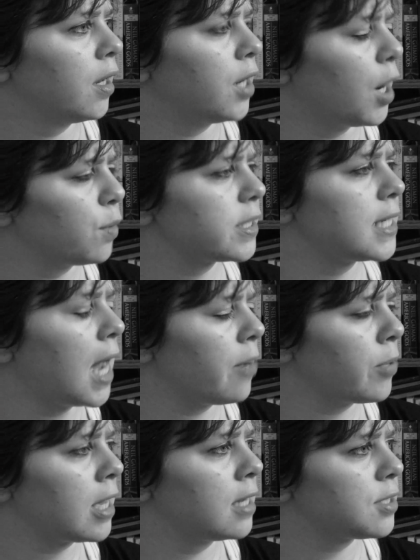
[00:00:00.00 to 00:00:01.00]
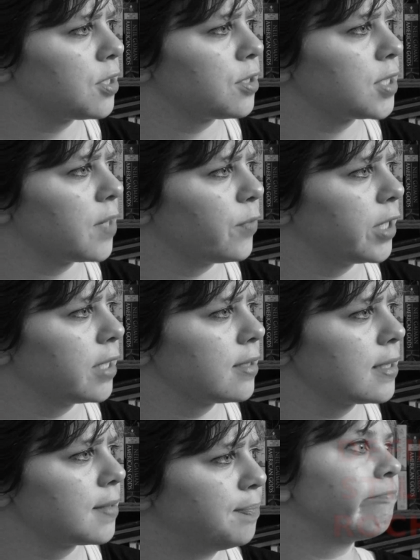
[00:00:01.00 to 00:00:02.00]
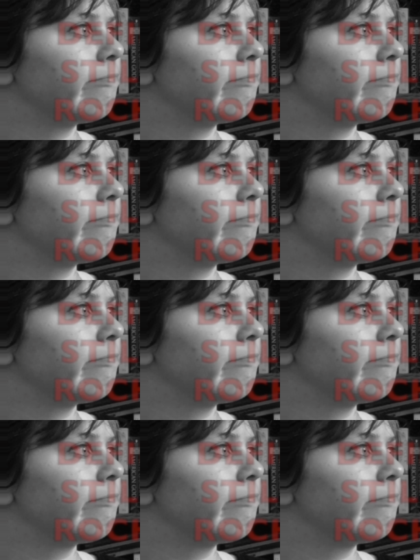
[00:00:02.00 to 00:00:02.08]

No, it's not because there's someone else.